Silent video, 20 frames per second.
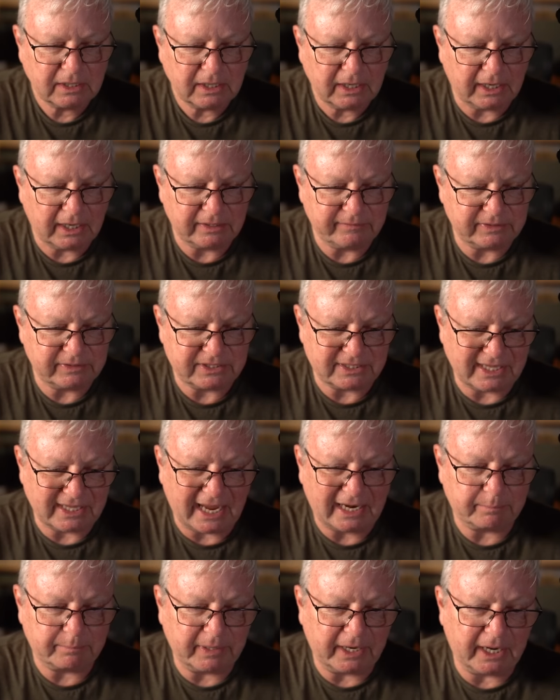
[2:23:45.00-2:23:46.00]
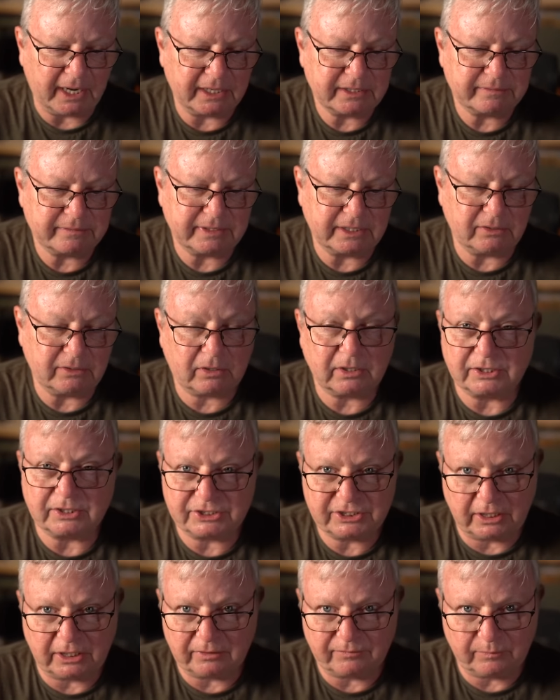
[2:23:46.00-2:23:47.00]
And if it's that bad, they're not going to
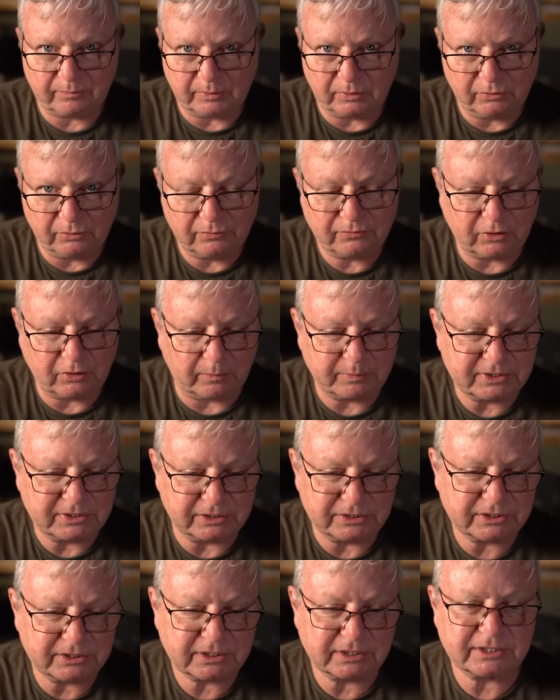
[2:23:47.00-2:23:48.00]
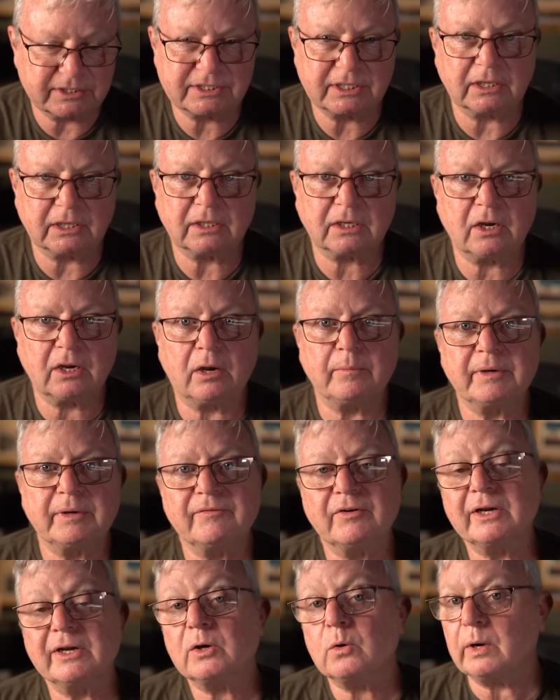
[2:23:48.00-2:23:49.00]
shout it from the rooftops. They're just going to sell the car and be
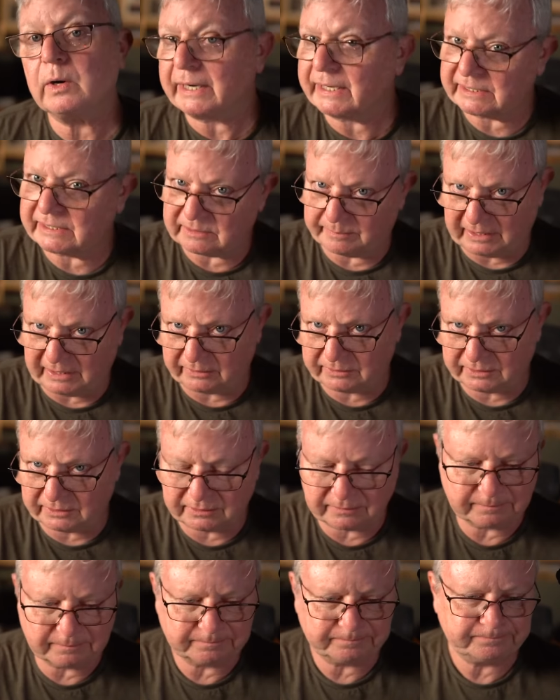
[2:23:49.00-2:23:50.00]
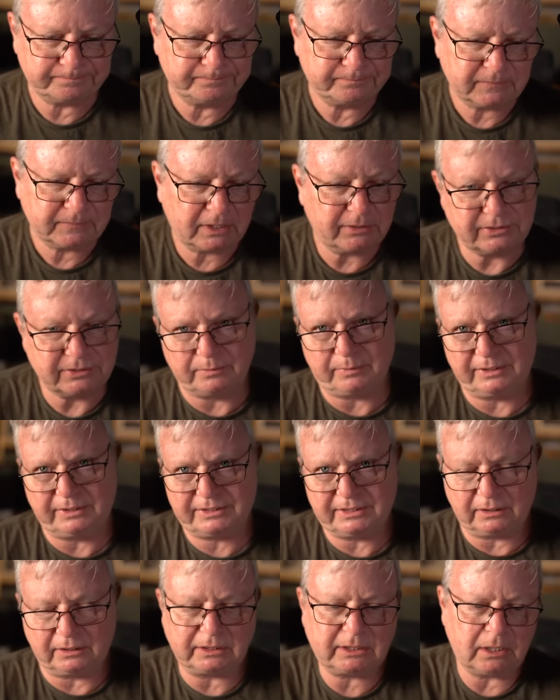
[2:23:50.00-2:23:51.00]
very quiet about it, because they want to
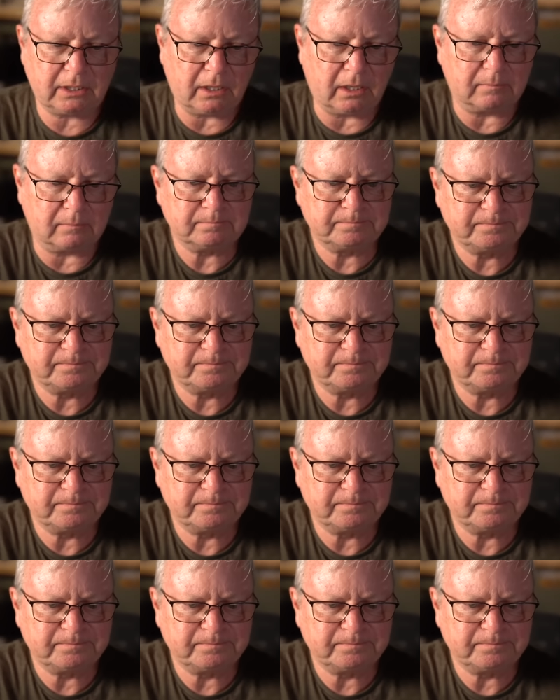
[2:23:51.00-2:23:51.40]
sell the car.